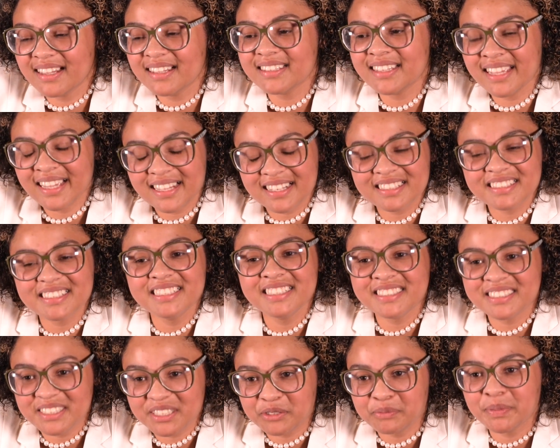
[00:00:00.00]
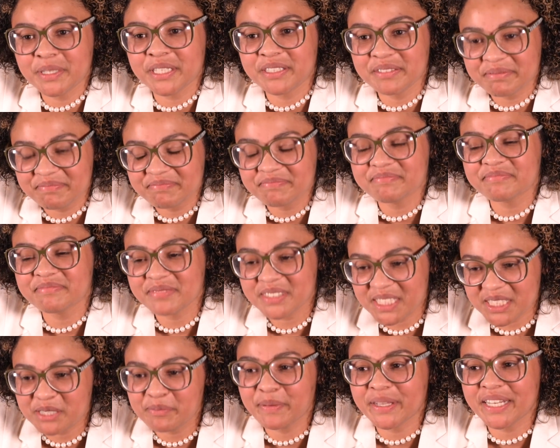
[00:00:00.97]
yeah, it's just been
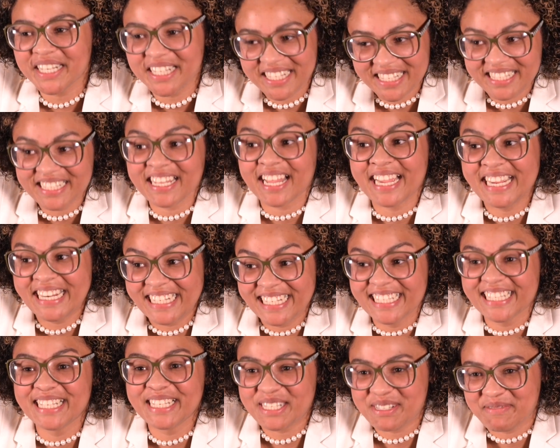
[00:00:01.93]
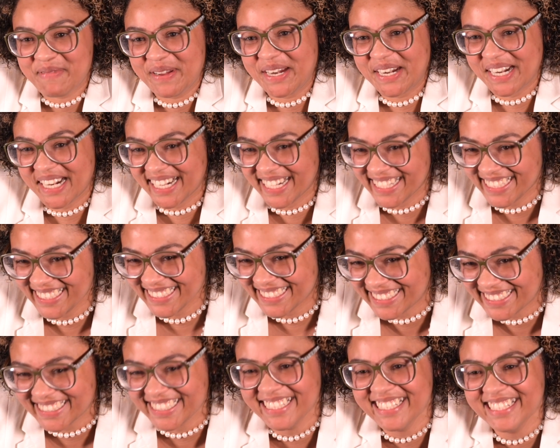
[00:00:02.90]
an enlightening
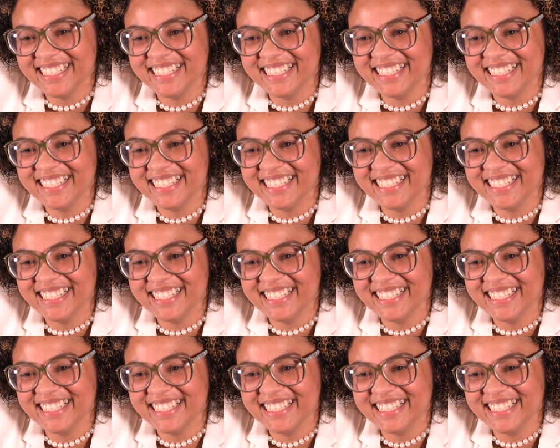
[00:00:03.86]
experience.